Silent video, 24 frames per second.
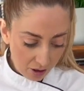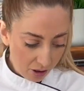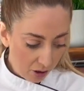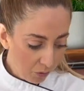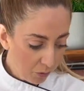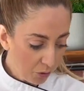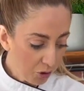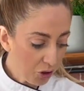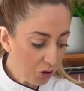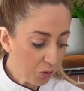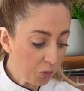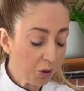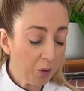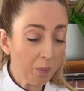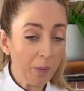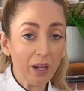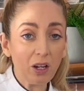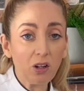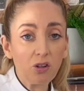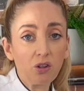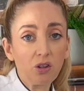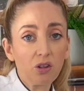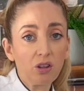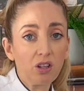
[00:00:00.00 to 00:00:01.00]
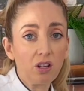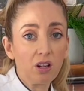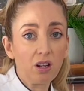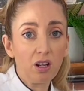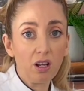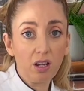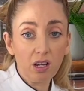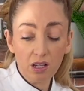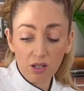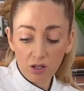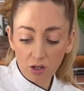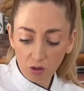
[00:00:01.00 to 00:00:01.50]
We just want to make sure
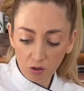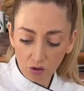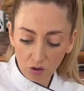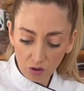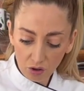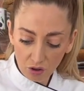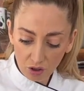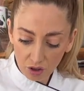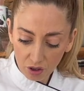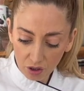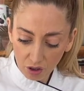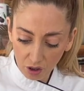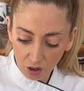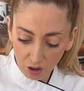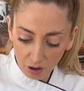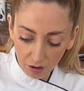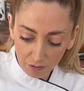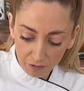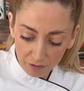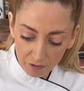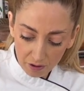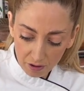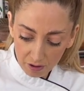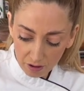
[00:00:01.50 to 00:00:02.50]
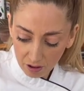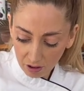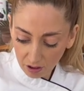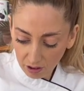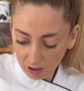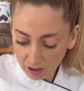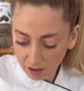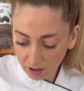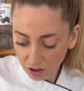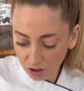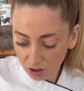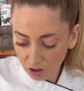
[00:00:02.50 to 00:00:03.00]
that it's all dissolved, so
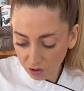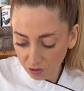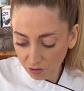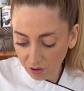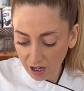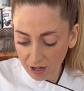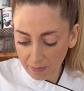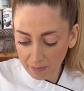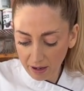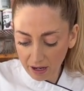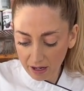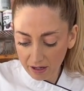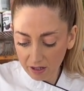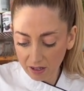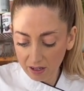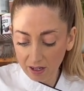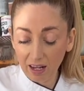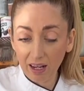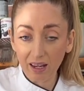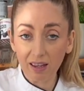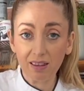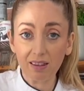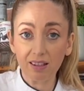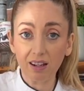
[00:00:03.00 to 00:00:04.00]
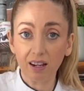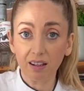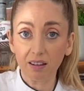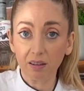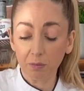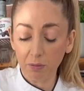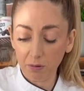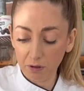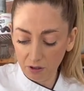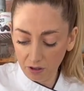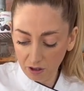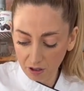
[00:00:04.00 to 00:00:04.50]
let's scrape underneath down
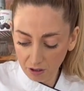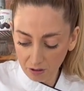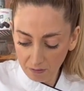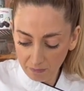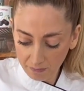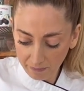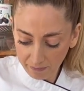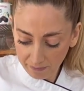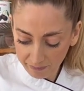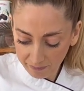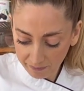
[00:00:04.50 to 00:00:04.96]
the bottom.